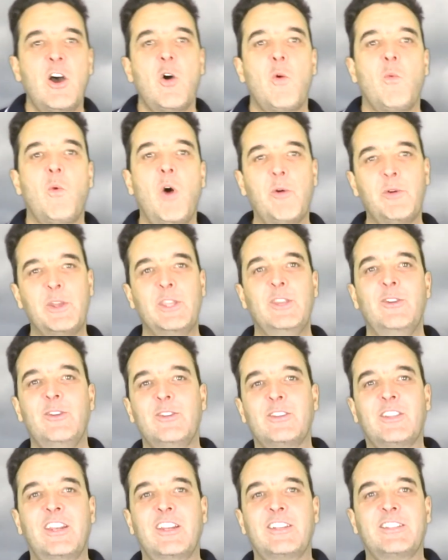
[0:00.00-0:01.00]
While we
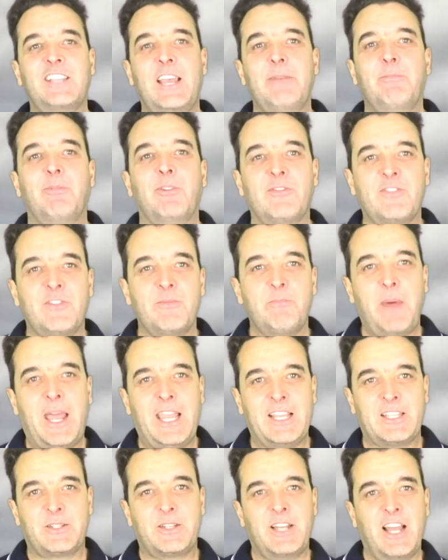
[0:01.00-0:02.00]
used an example of the
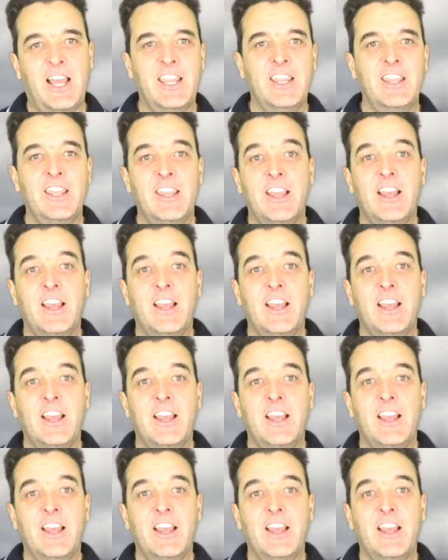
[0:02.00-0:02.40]
backstay,